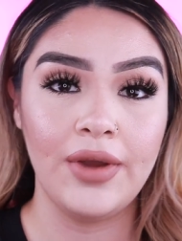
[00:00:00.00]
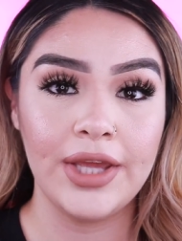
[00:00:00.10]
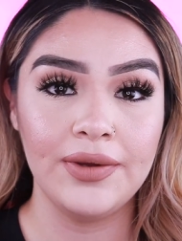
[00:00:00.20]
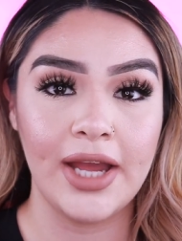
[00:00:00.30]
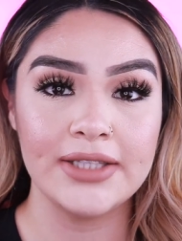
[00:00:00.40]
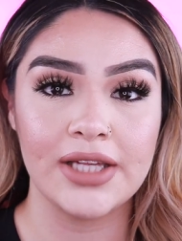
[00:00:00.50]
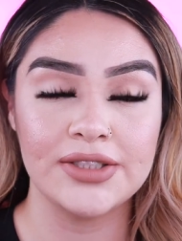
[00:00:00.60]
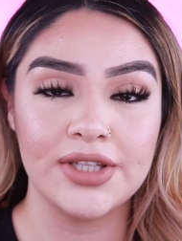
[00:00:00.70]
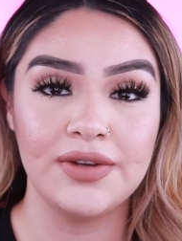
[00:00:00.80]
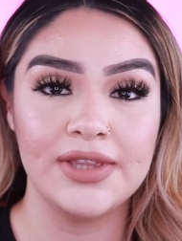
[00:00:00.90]
Okay, you guys,
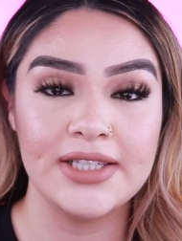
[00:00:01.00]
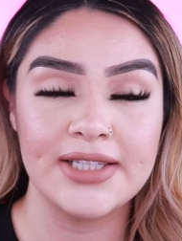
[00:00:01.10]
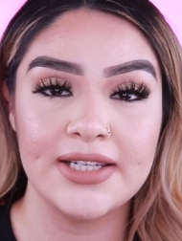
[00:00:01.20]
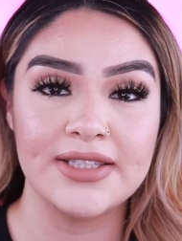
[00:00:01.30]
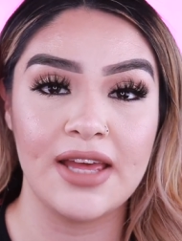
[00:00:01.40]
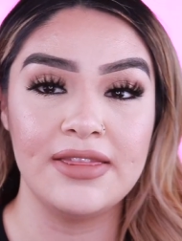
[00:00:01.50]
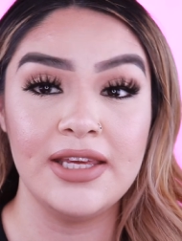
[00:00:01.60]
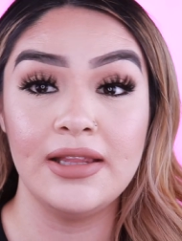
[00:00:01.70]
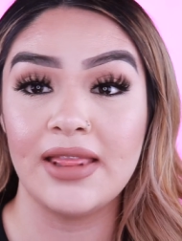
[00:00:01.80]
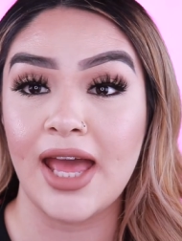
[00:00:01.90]
so this is
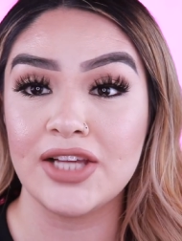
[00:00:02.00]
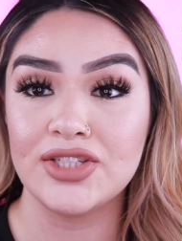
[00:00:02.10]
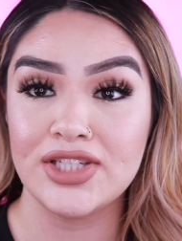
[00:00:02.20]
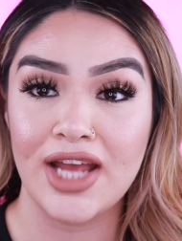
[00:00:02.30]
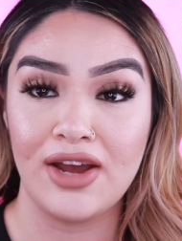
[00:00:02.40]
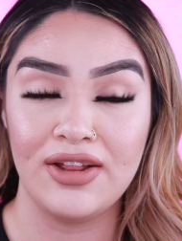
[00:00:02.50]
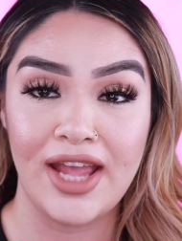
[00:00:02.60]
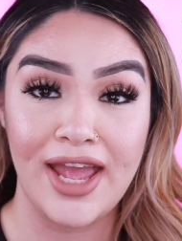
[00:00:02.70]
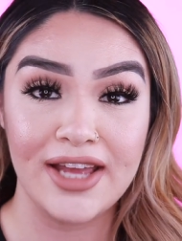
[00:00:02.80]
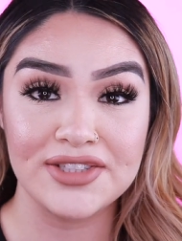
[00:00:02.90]
the Lash Style
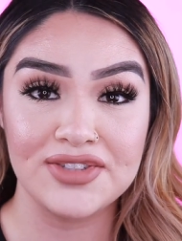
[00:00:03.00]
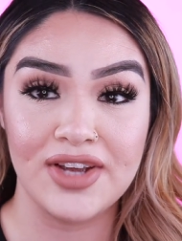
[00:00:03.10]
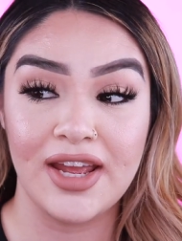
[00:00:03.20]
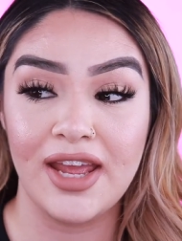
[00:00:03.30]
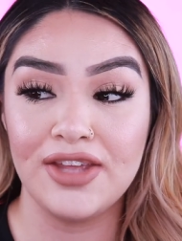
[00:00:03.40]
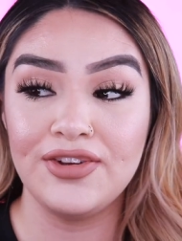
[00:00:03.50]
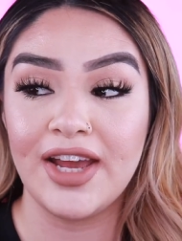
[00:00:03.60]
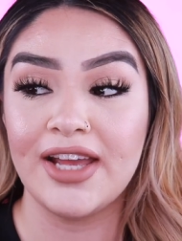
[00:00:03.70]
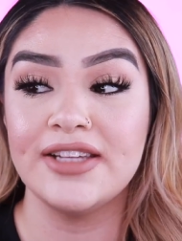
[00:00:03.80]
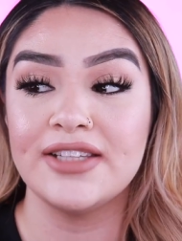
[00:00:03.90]
Extra, and you
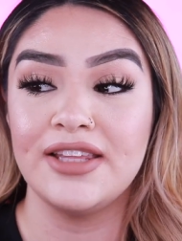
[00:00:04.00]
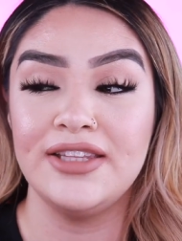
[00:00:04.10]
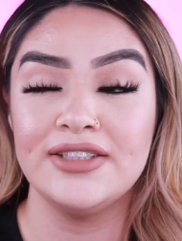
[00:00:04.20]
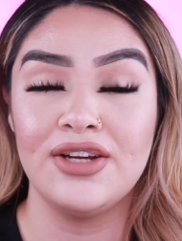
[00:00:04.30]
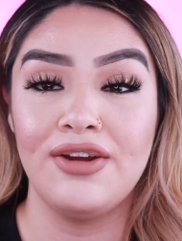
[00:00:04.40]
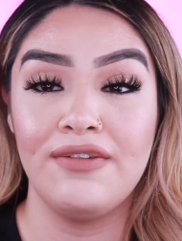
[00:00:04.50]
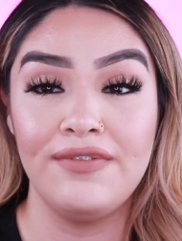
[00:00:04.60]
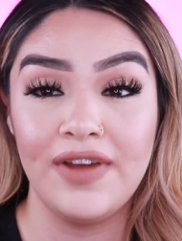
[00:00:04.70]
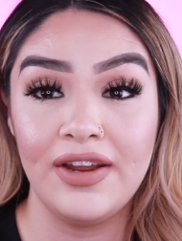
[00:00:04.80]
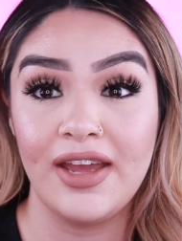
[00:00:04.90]
guys, these are
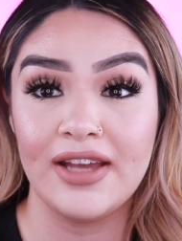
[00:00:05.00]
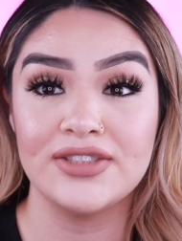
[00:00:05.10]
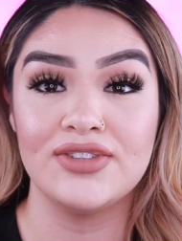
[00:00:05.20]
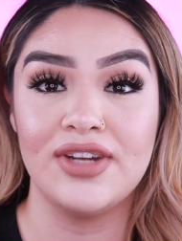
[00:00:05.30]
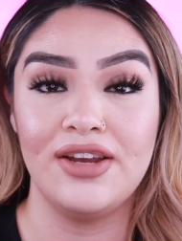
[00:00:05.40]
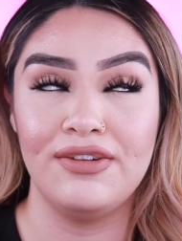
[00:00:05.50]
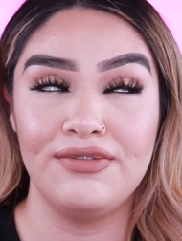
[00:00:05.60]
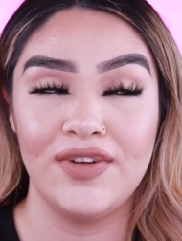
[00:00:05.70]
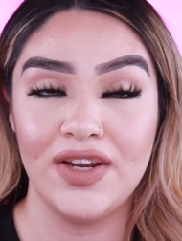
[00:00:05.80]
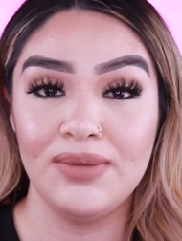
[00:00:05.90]
very extra,
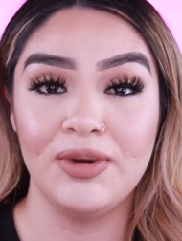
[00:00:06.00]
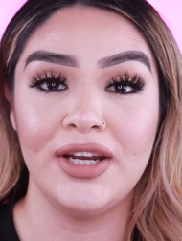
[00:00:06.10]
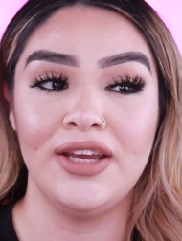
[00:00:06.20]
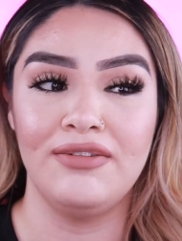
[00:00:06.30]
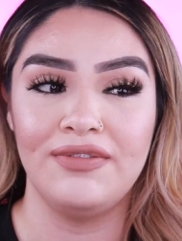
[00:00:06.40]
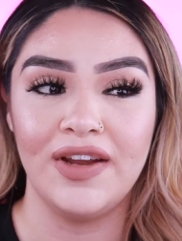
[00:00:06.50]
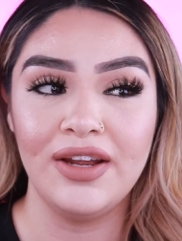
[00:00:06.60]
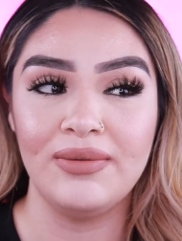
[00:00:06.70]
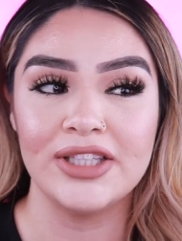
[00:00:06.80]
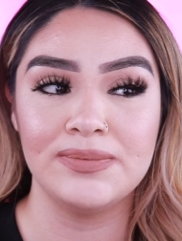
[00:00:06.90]
very pretty,
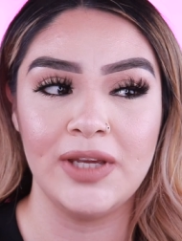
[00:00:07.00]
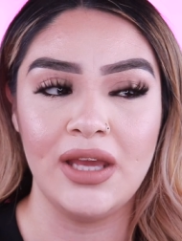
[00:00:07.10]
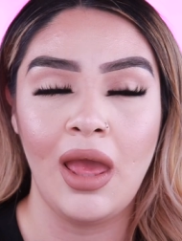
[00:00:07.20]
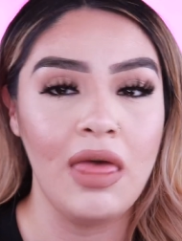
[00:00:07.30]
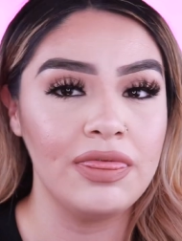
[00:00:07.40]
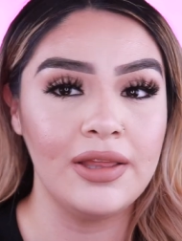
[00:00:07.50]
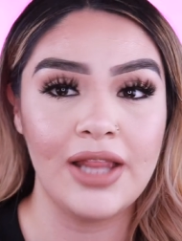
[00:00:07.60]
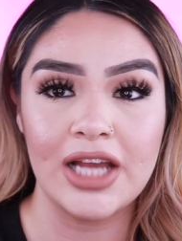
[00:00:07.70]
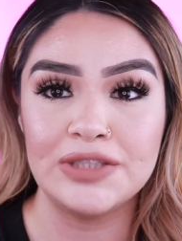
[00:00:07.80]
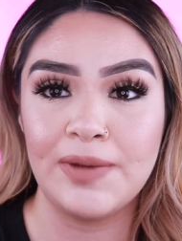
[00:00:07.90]
very wispy. The
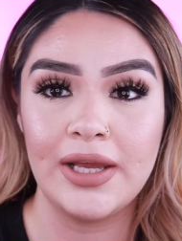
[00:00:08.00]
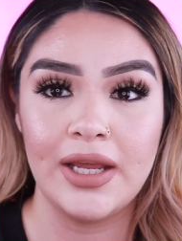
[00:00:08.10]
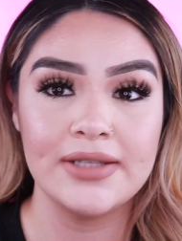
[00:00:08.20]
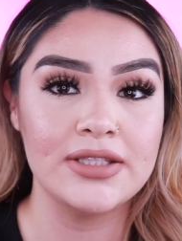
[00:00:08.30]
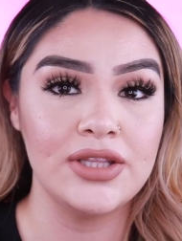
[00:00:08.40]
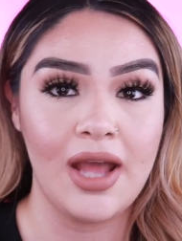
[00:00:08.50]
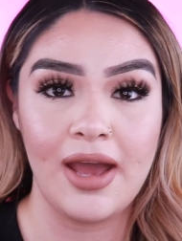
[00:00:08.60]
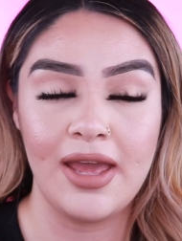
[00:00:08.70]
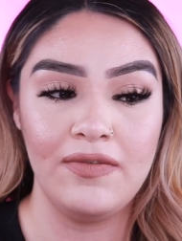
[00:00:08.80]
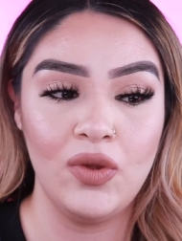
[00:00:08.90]
lash band is
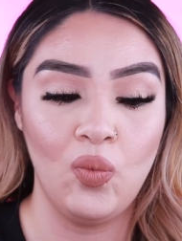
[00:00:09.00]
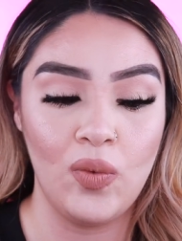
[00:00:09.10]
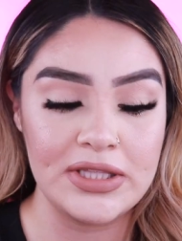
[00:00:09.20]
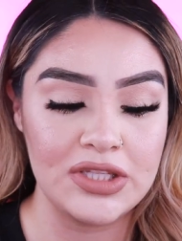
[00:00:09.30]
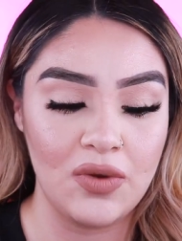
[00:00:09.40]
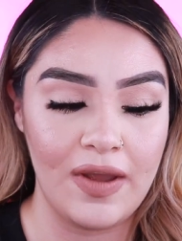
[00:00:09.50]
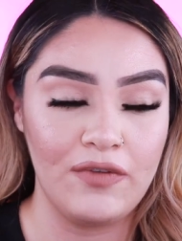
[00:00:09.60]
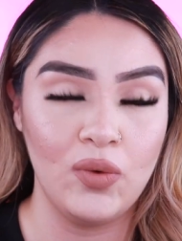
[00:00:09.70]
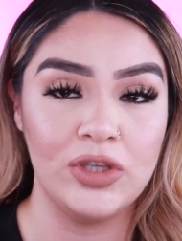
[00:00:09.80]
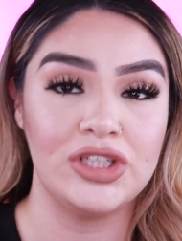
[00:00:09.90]
not heavy
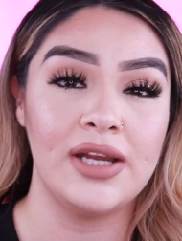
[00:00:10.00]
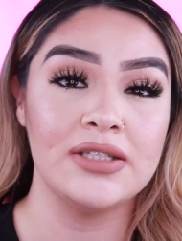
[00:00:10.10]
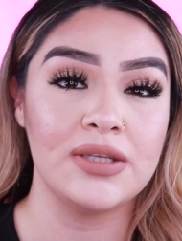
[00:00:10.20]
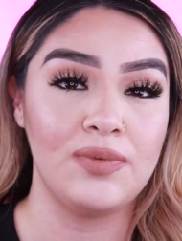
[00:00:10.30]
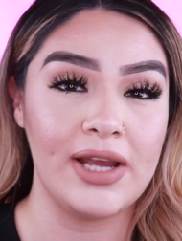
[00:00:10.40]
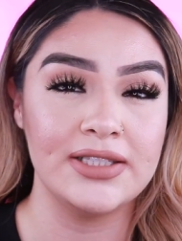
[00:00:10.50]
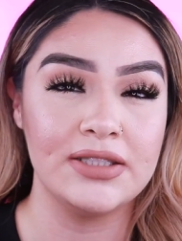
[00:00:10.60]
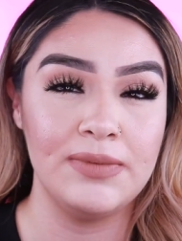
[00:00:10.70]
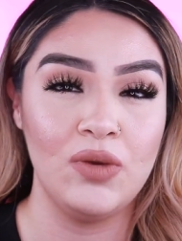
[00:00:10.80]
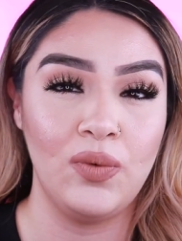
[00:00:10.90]
whatsoever, which kind of
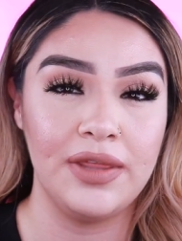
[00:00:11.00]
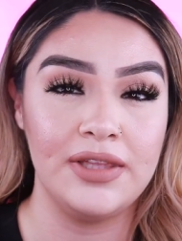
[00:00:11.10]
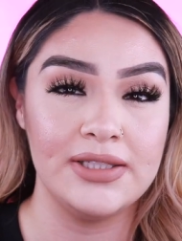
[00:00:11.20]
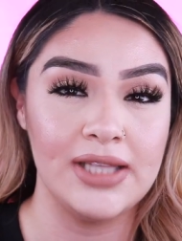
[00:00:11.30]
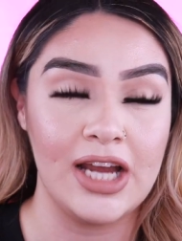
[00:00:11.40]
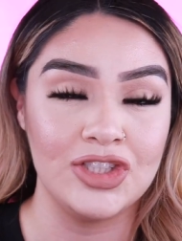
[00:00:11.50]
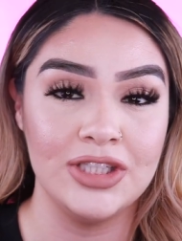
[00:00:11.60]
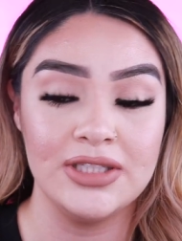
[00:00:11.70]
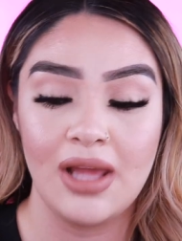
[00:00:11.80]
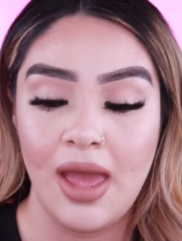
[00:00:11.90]
surprises me with these
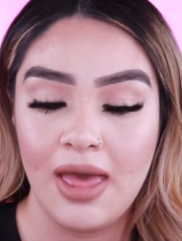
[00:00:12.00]
lashes,